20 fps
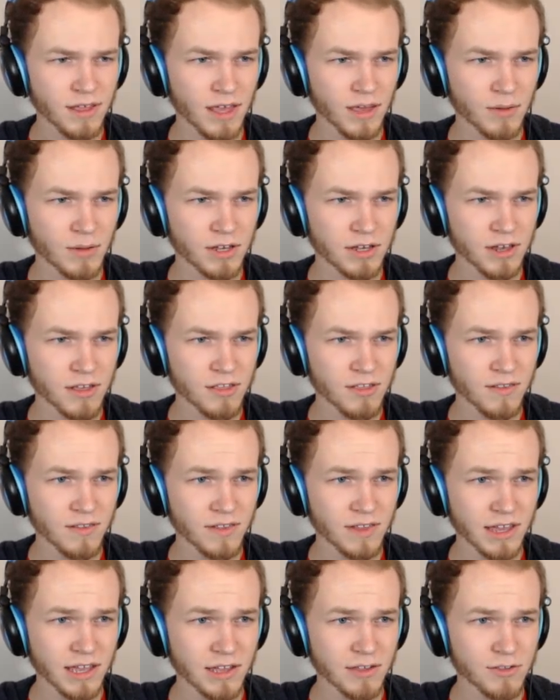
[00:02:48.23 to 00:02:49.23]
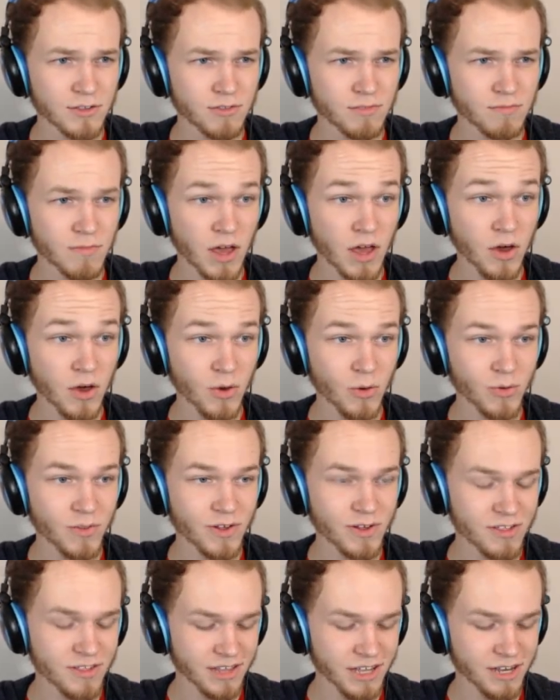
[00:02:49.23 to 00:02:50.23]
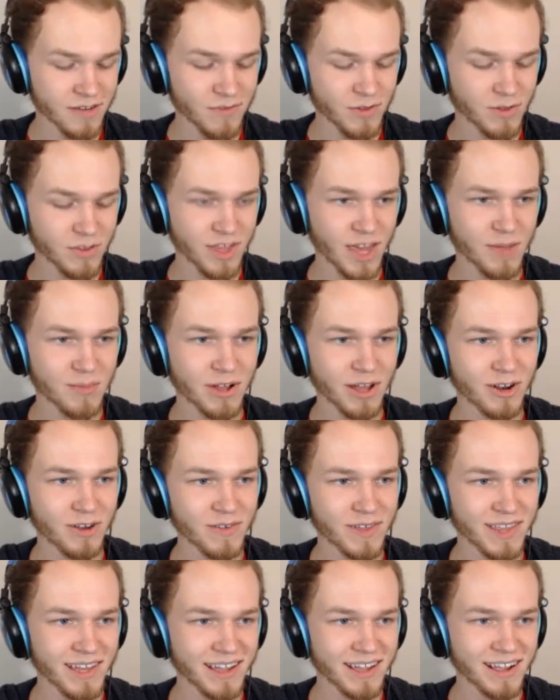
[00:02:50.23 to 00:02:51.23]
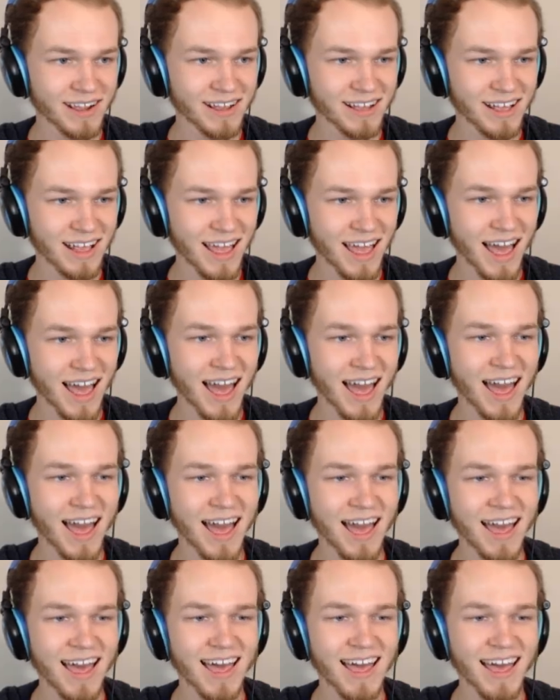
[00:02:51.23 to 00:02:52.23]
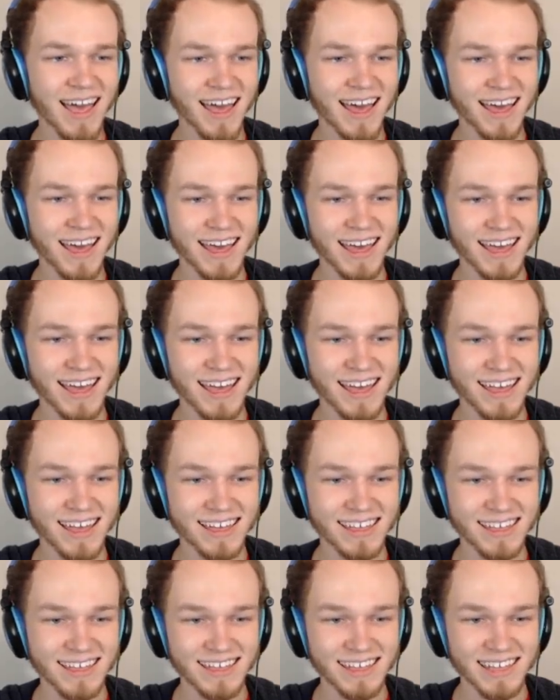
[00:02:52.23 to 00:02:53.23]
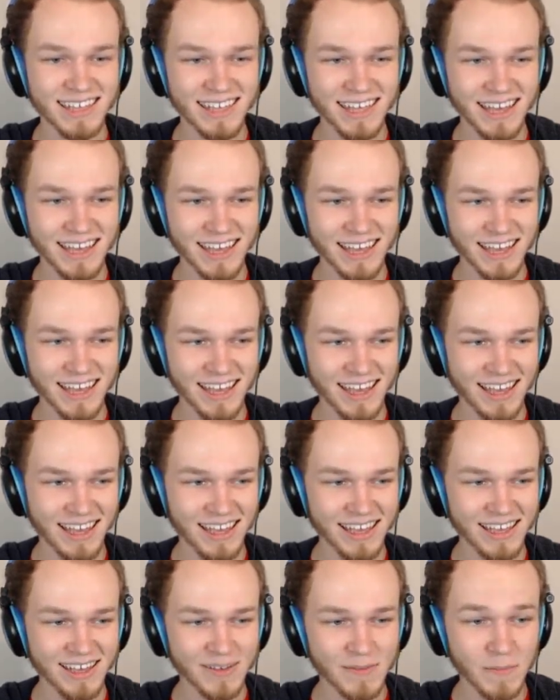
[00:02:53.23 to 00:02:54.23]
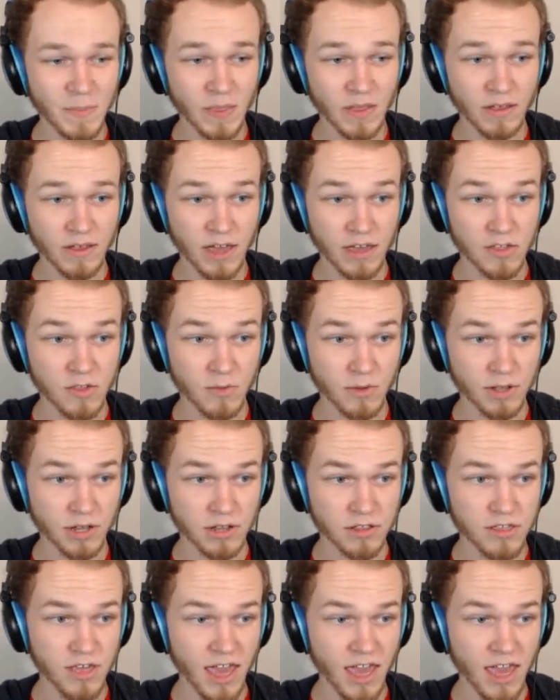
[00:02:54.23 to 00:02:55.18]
Okay, well, it doesn't look like a... Oh, there's the interview tape right over there. Ha ha ha! Yay! Okay, so we're gonna